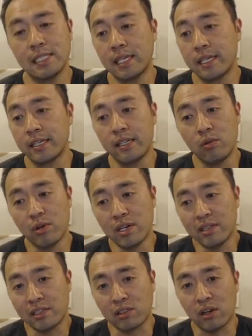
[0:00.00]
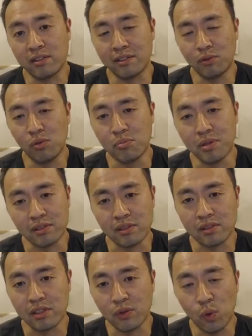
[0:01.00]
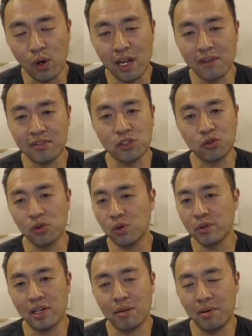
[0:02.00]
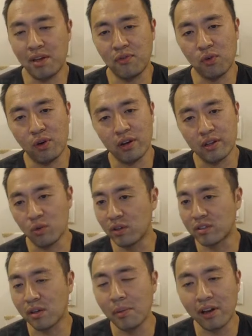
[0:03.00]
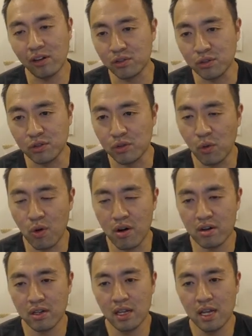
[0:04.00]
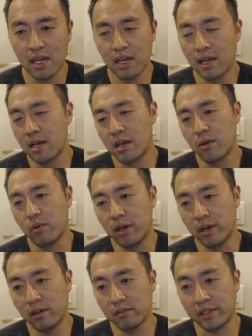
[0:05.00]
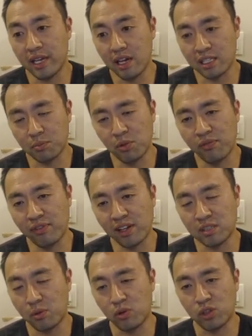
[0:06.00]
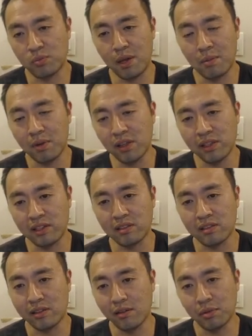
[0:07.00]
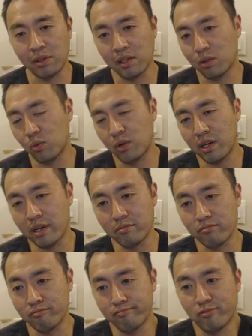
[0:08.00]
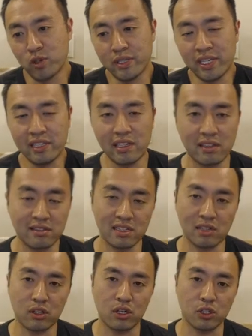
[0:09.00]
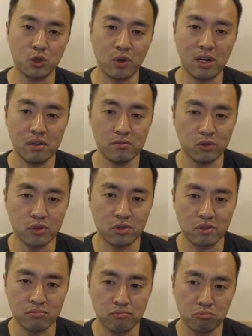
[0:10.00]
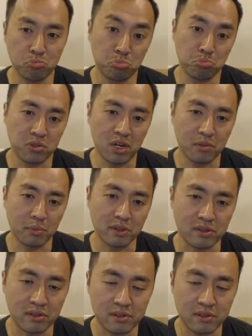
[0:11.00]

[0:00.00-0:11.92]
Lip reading: You know what? That's cost of doing business. If you want to have control, you got to pay for it. You want somebody else to do the work? Well, yeah, it's more flexible. You just pay monthly and stuff. But guess what? One day they decide to cut you out, you're out of business.